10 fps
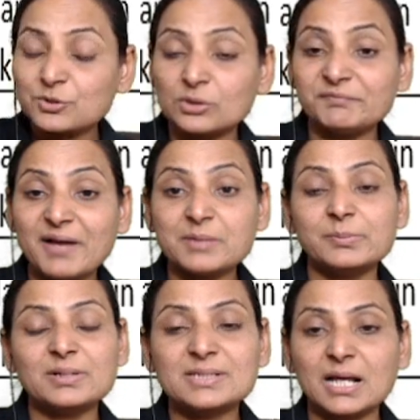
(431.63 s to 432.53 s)
So the
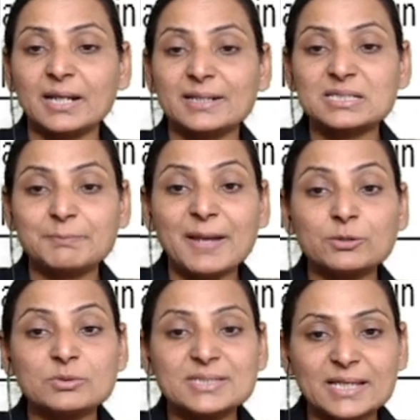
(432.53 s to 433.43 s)
fibers are like
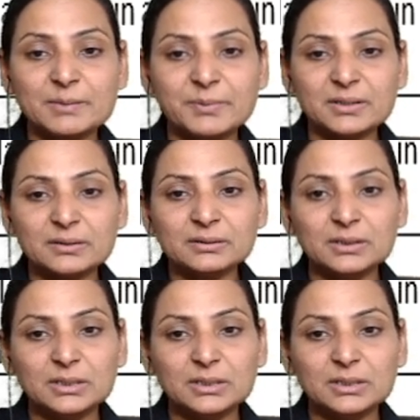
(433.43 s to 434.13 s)
spinocerebellar,